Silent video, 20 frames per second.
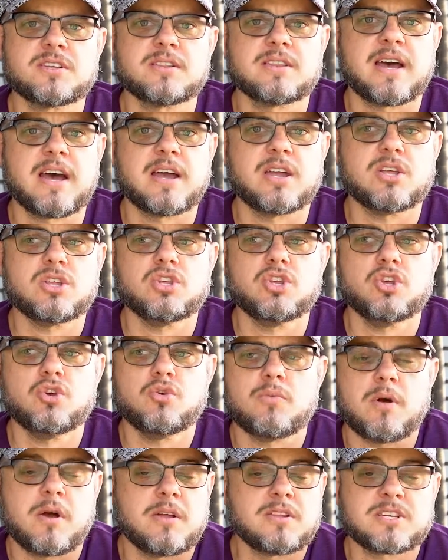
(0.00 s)

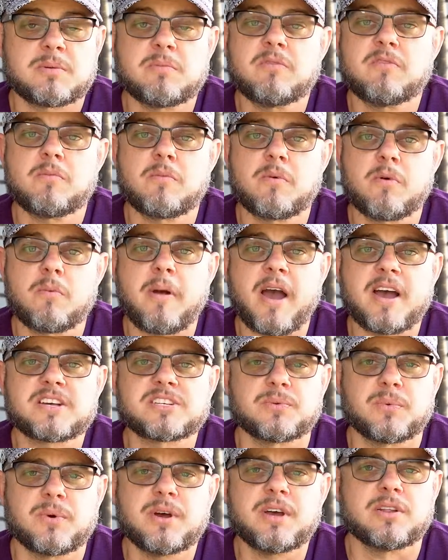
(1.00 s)
and some of them were
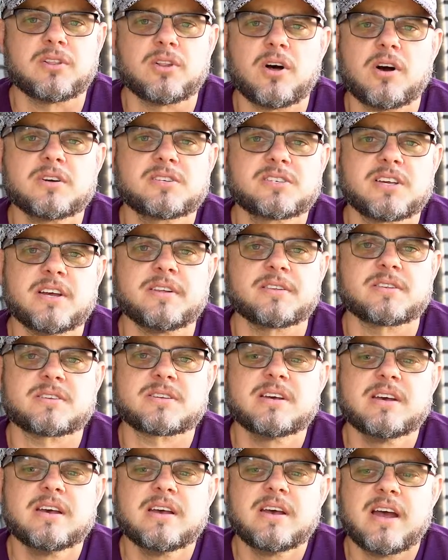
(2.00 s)
passed away long
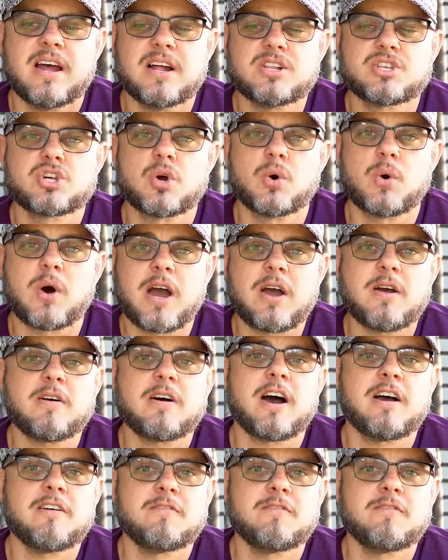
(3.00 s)
since. And so I